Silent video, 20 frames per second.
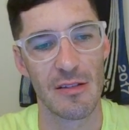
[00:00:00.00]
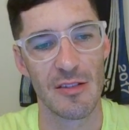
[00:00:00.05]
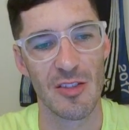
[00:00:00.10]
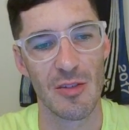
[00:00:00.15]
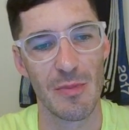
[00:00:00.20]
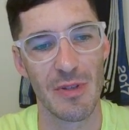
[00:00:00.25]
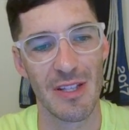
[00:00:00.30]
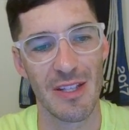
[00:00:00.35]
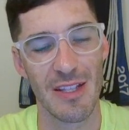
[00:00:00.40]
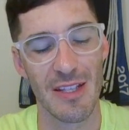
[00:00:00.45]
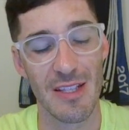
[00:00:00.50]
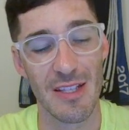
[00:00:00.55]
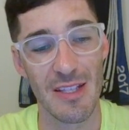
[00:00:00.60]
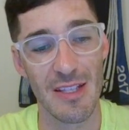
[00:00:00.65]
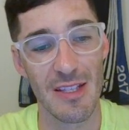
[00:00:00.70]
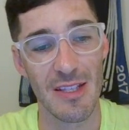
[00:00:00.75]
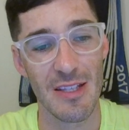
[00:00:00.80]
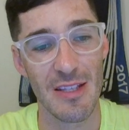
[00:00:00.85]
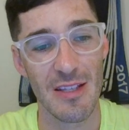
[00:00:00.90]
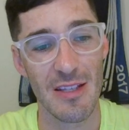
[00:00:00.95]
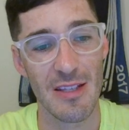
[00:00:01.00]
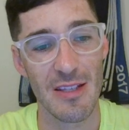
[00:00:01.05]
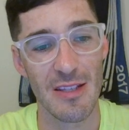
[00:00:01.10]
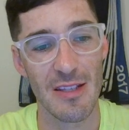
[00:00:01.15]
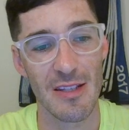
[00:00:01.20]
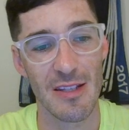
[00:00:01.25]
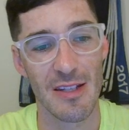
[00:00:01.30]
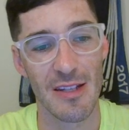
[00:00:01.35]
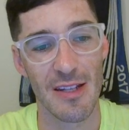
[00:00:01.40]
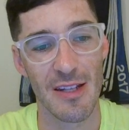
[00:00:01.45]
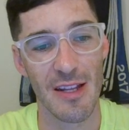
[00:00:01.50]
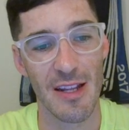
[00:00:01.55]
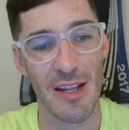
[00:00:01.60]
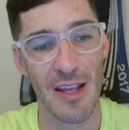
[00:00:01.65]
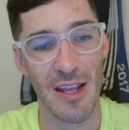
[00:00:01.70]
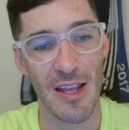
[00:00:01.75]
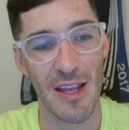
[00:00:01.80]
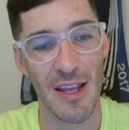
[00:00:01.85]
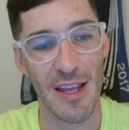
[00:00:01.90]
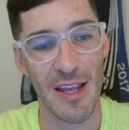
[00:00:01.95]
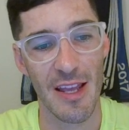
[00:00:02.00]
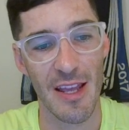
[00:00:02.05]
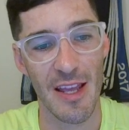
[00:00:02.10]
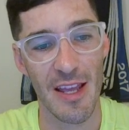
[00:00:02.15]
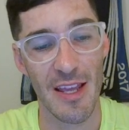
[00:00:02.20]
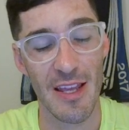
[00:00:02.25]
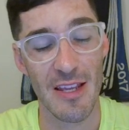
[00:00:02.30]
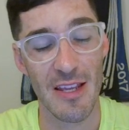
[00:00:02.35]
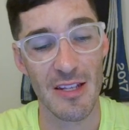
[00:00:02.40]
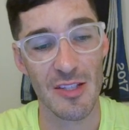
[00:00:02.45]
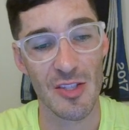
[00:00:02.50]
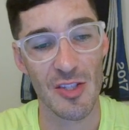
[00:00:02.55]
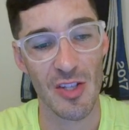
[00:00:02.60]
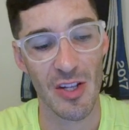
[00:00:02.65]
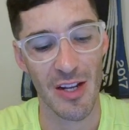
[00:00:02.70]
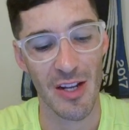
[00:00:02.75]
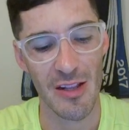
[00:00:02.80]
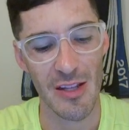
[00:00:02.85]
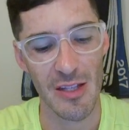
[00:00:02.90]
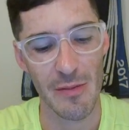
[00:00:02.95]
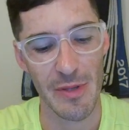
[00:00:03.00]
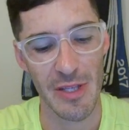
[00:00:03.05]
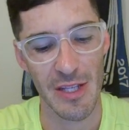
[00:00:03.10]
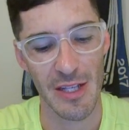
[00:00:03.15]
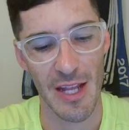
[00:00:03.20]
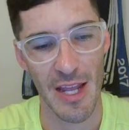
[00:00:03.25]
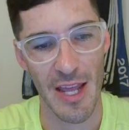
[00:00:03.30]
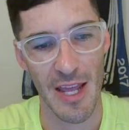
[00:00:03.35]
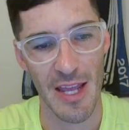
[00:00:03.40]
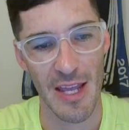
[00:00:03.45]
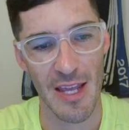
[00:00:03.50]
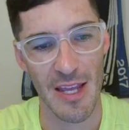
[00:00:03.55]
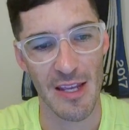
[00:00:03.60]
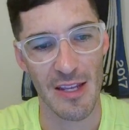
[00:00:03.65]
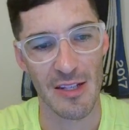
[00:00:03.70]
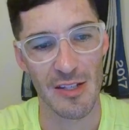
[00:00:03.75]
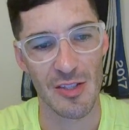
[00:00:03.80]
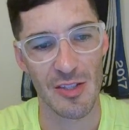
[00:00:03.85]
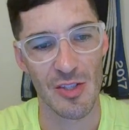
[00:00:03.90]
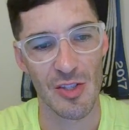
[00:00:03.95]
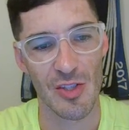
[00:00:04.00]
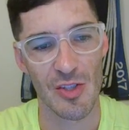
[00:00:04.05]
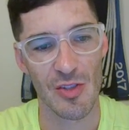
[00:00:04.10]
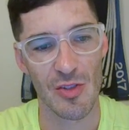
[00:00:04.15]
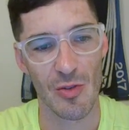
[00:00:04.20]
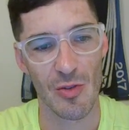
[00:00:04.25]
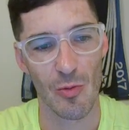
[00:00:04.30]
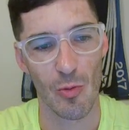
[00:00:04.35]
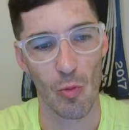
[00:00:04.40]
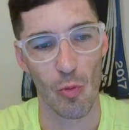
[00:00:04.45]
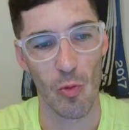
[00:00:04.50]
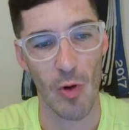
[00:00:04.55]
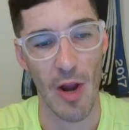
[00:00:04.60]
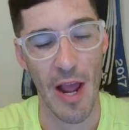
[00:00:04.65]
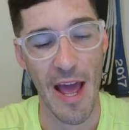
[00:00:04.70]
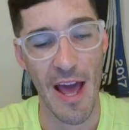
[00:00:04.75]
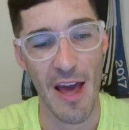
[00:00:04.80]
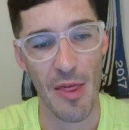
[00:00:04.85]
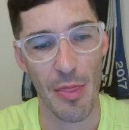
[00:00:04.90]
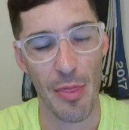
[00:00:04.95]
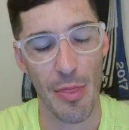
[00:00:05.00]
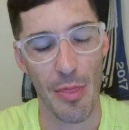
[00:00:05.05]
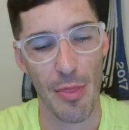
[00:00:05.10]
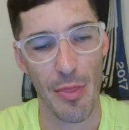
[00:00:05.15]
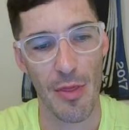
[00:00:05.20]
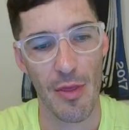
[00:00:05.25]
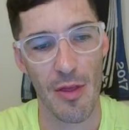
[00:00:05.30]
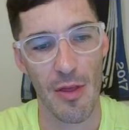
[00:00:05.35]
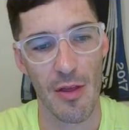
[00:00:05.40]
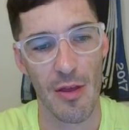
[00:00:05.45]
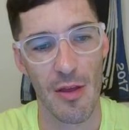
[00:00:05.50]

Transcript: could be an E, an H. I kind of like being an H. Wrath.